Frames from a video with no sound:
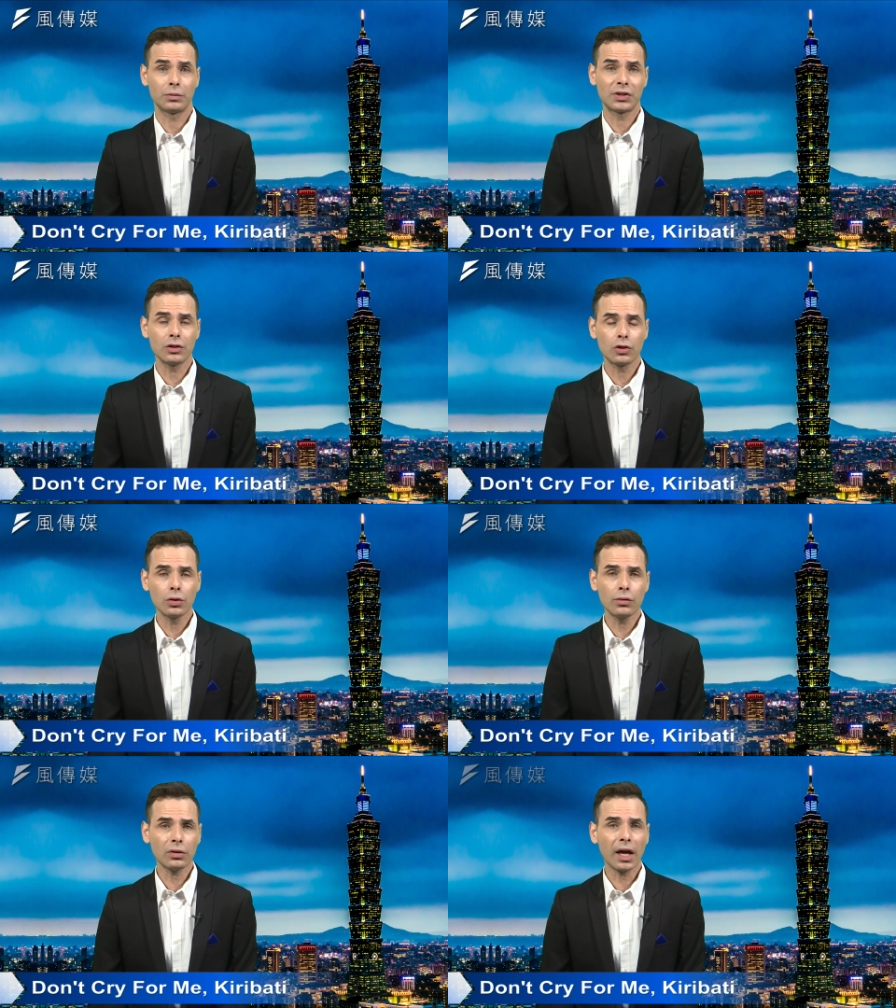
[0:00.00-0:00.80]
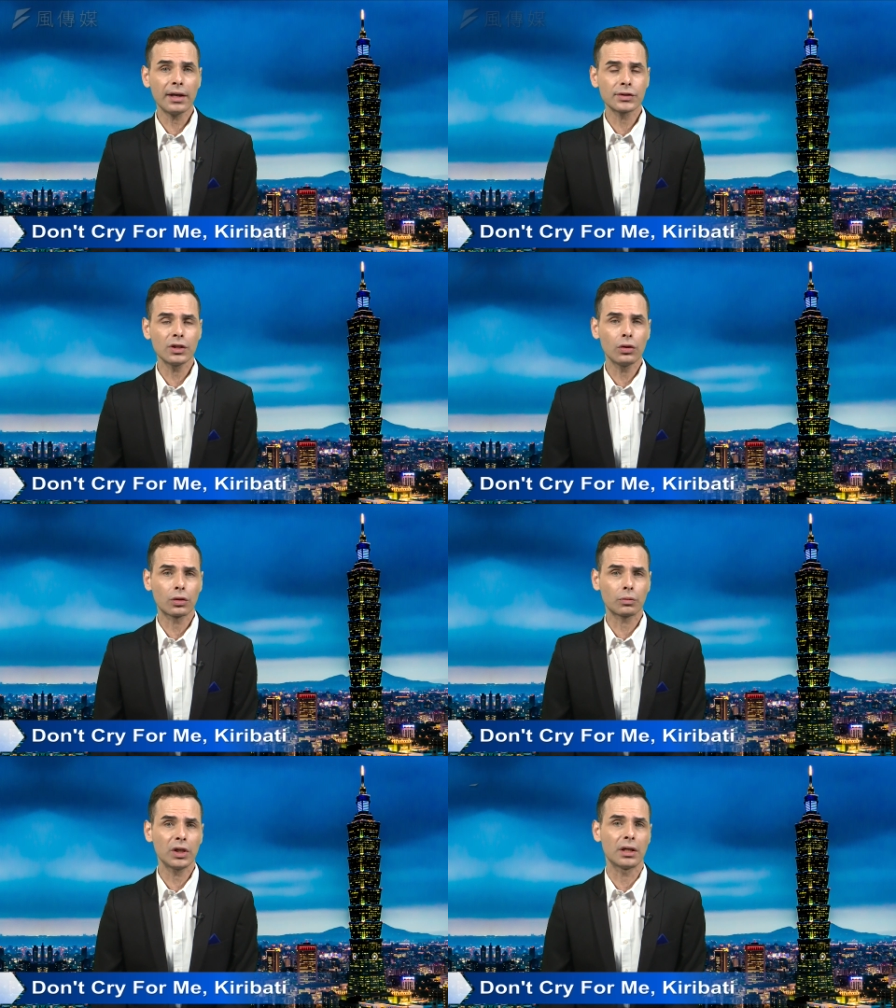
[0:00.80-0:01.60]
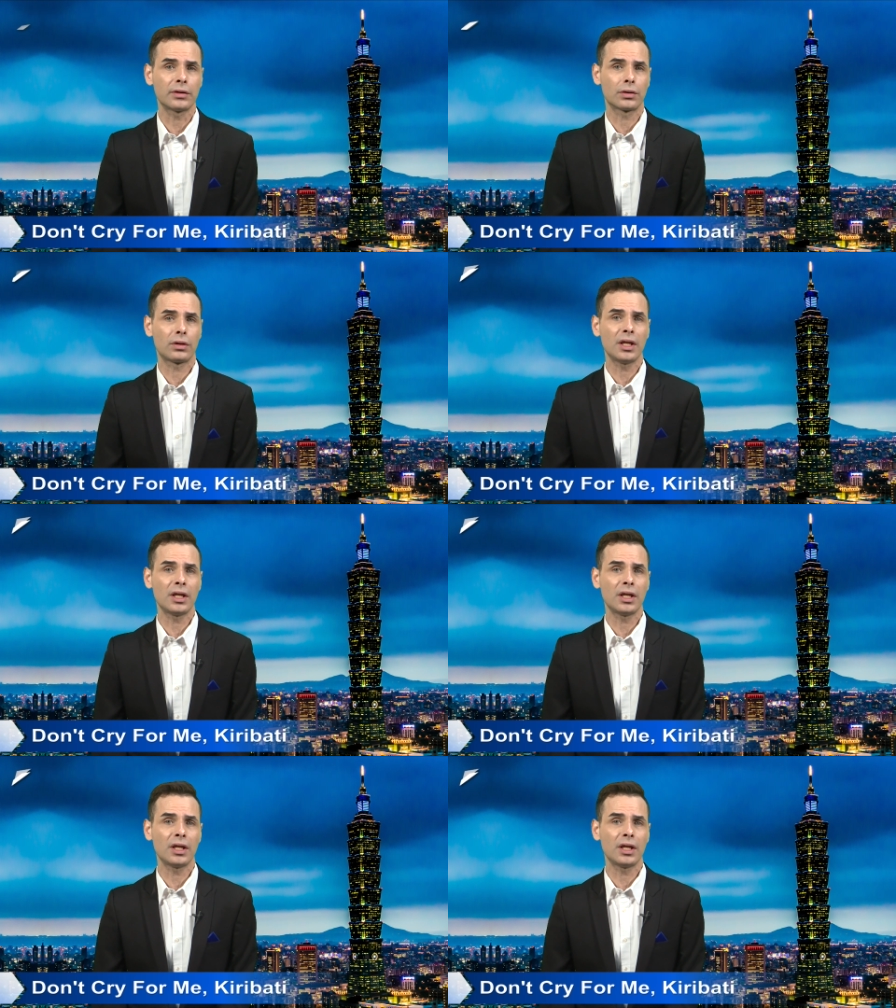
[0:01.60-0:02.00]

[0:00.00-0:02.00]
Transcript: It was in 2003 under